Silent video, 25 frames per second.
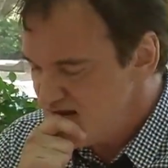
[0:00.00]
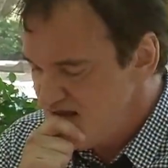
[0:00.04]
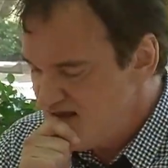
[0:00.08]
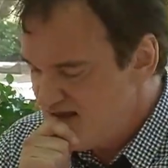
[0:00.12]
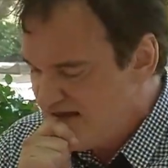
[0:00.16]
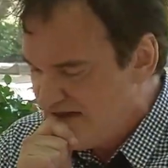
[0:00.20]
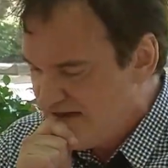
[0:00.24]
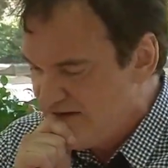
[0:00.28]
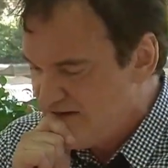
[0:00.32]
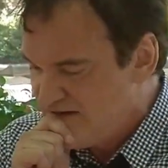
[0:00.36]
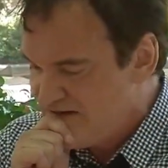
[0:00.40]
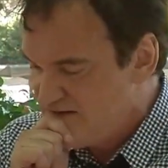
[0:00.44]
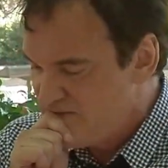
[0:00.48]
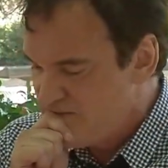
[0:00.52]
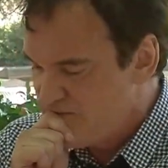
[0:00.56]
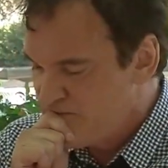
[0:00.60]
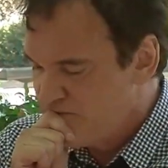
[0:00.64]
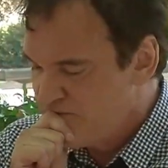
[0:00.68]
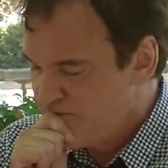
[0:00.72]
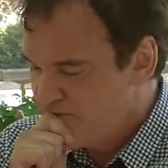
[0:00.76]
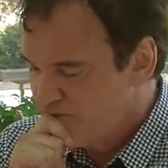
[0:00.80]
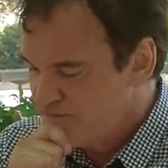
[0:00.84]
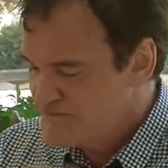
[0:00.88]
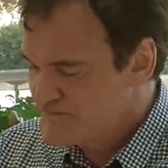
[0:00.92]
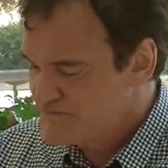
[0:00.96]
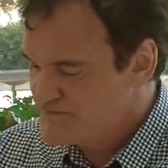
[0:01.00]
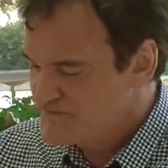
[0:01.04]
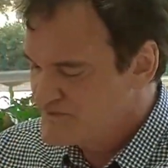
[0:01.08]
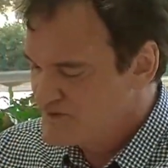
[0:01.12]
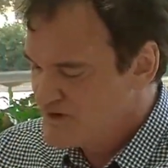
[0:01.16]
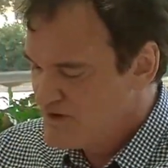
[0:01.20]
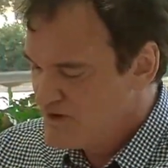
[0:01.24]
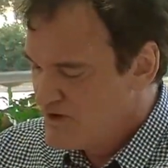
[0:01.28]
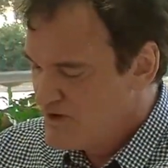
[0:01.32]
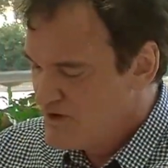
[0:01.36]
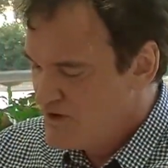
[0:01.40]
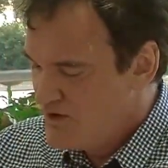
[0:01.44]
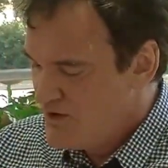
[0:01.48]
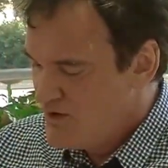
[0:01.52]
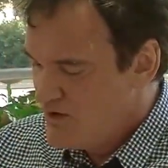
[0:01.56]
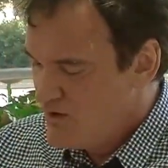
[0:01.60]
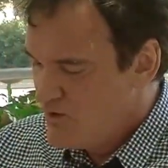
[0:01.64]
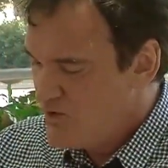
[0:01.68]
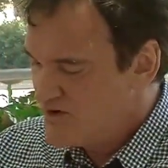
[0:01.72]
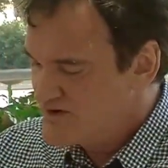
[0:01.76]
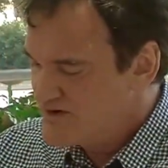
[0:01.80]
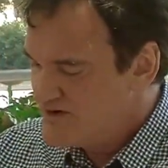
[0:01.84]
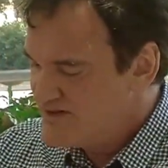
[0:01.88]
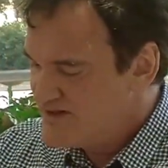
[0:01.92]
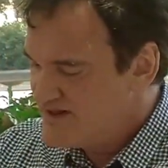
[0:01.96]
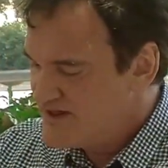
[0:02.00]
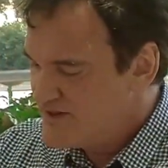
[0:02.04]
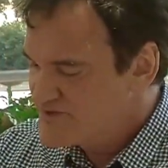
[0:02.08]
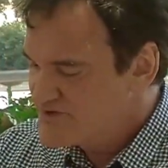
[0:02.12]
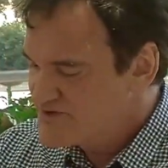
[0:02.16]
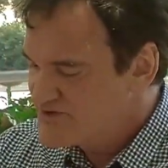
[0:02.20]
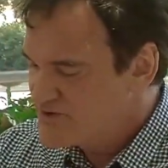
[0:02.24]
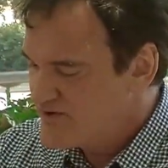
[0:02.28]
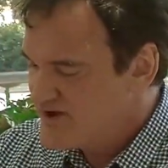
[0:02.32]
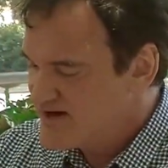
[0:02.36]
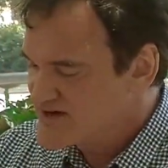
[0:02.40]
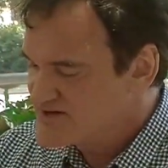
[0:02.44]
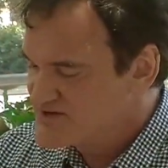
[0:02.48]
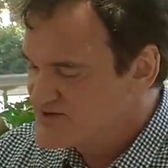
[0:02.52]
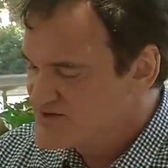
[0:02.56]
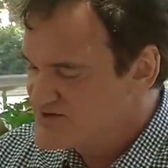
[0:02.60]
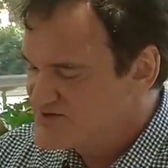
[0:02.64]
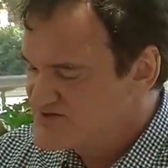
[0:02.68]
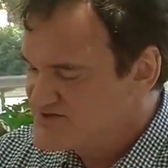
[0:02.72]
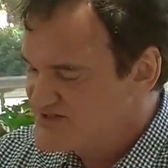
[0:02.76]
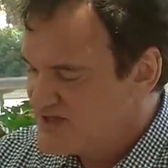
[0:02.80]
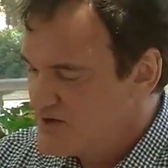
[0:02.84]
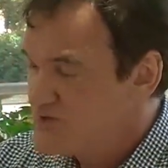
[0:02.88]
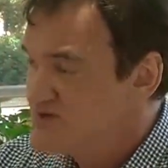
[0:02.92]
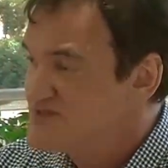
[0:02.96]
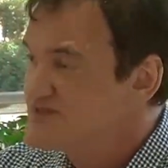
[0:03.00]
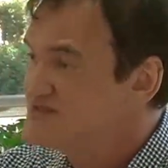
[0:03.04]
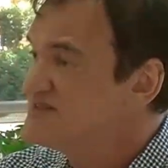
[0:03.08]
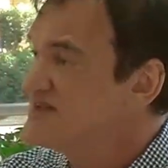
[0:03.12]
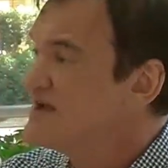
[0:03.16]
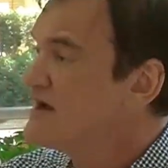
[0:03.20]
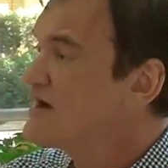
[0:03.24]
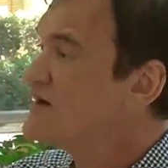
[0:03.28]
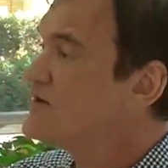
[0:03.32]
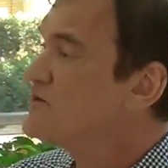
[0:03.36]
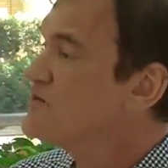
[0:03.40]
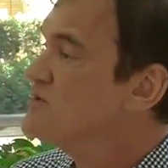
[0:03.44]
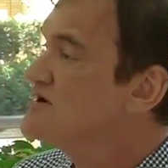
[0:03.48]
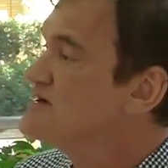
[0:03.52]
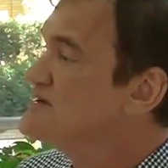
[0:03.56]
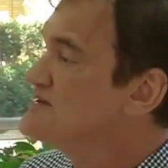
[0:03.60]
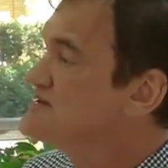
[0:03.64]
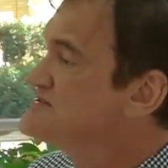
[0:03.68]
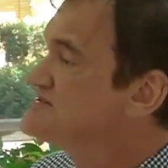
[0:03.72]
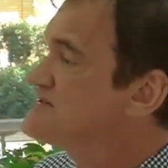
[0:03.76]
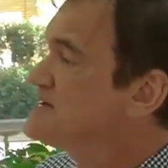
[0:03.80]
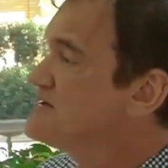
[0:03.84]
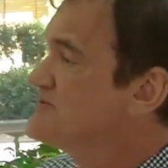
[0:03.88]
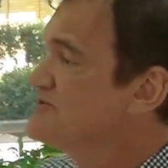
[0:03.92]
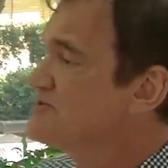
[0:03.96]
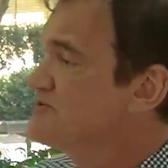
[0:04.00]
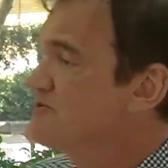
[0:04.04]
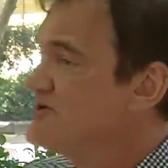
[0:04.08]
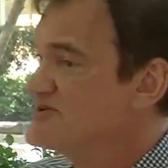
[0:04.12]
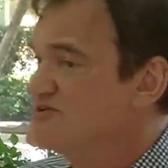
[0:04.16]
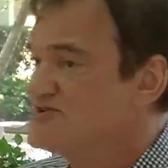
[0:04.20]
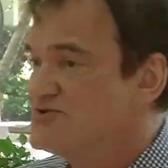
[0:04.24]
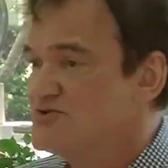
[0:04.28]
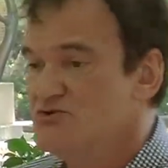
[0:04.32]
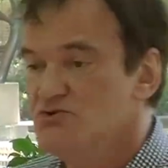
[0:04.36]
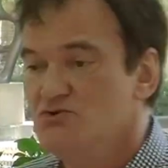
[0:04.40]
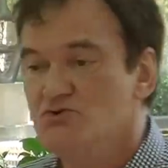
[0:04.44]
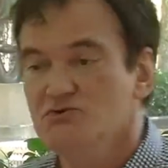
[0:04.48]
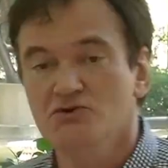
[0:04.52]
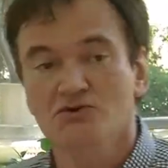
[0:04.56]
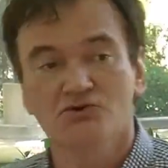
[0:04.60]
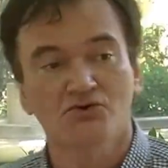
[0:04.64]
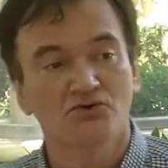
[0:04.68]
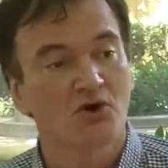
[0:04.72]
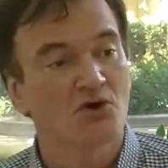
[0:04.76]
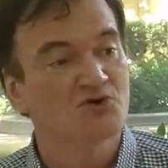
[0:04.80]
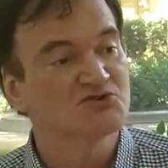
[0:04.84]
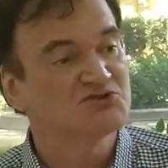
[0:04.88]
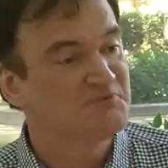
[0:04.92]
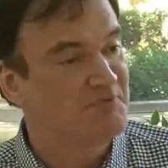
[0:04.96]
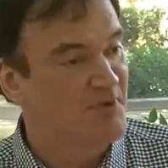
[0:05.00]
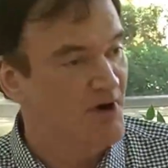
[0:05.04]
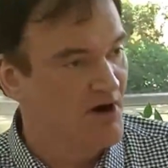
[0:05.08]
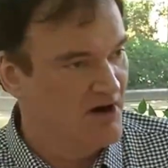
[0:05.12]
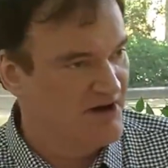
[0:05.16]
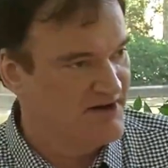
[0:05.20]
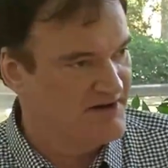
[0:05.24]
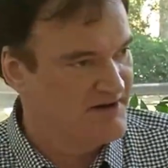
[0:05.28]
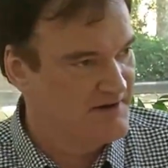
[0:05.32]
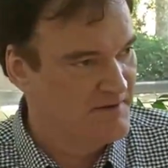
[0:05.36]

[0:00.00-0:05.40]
One of the other directors that was there was the director Ulu Grossbard.